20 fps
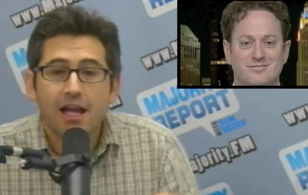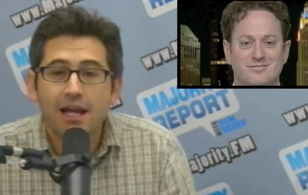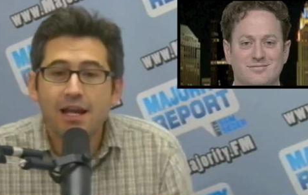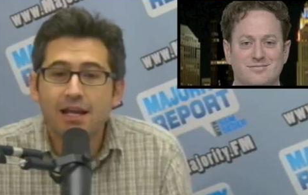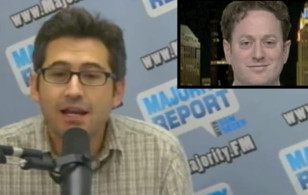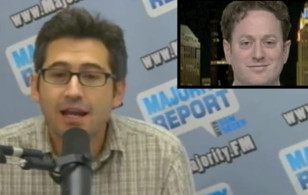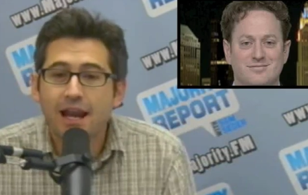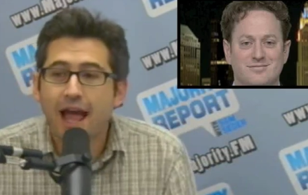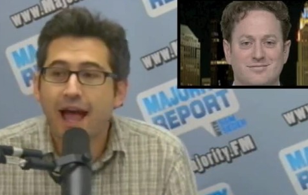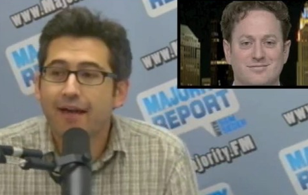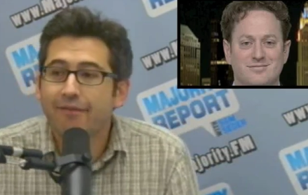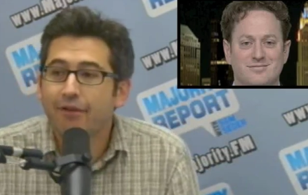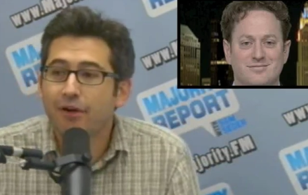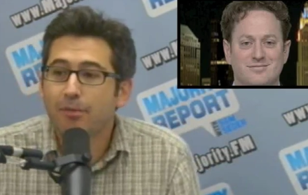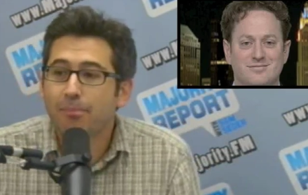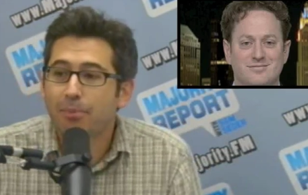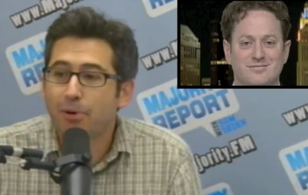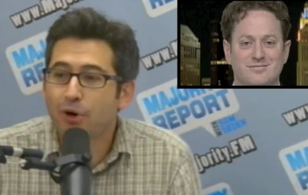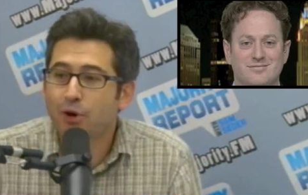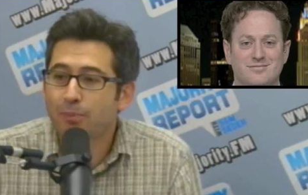Speaker 1: he never
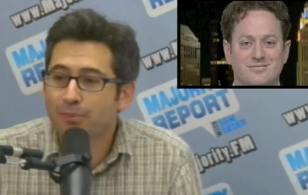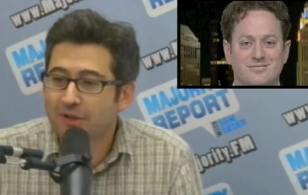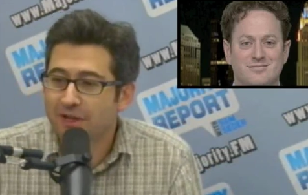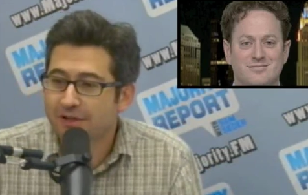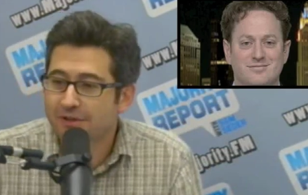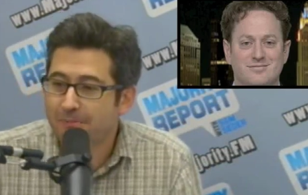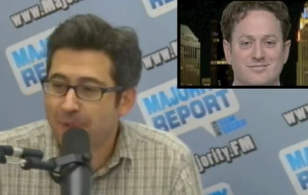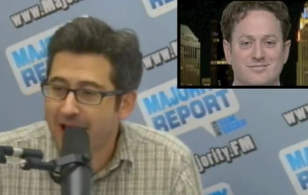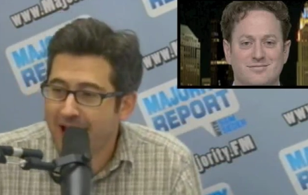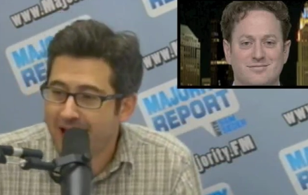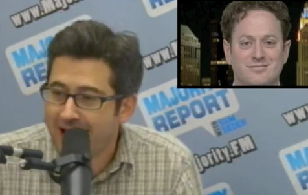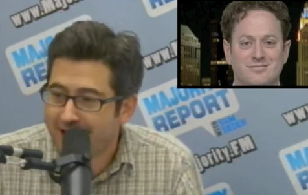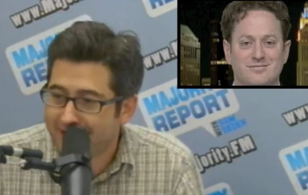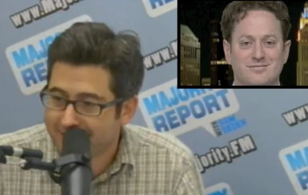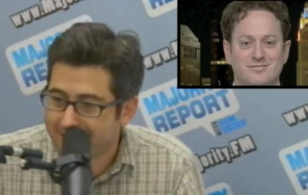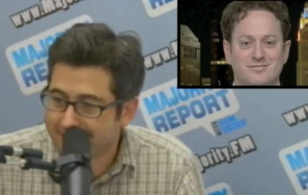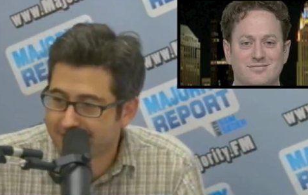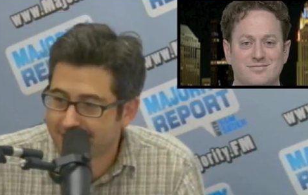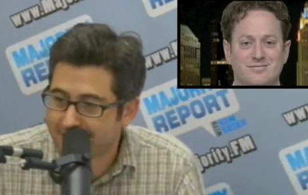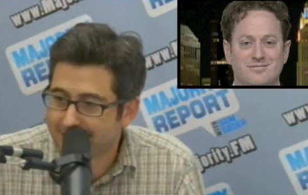pooped his
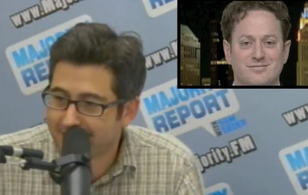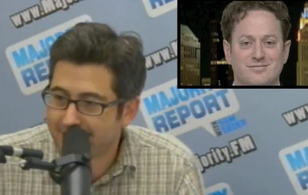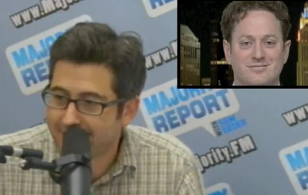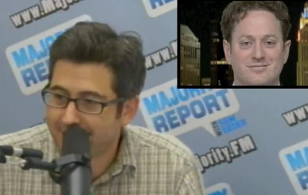pants.